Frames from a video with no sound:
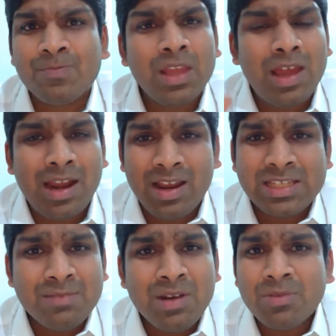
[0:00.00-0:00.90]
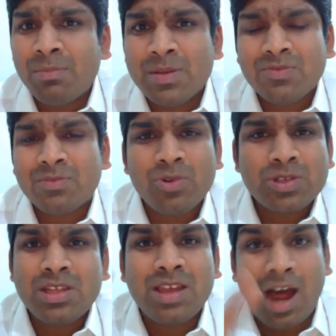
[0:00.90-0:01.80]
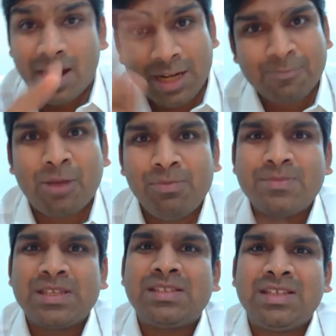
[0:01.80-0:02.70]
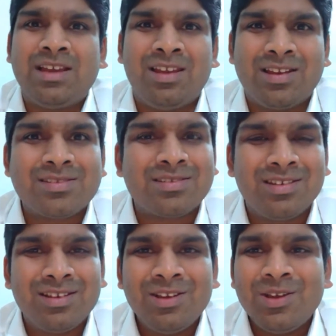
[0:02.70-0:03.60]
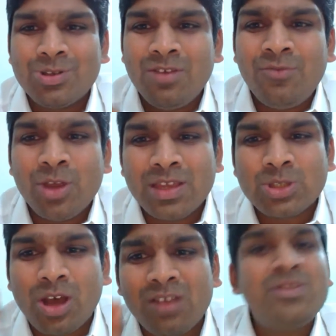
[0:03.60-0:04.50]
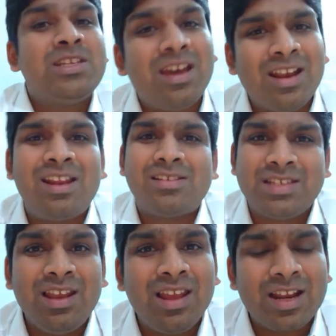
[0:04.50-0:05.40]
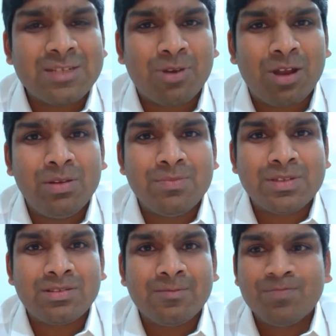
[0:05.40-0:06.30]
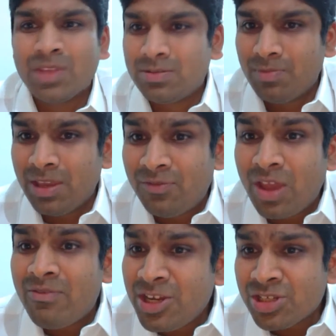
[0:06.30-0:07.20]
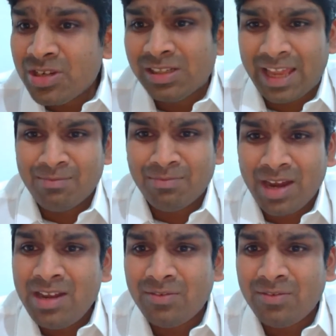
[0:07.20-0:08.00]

And our assignment problems were mostly the harder problems in CLRS. So if you can solve CLRS problems, if you have additional time, right?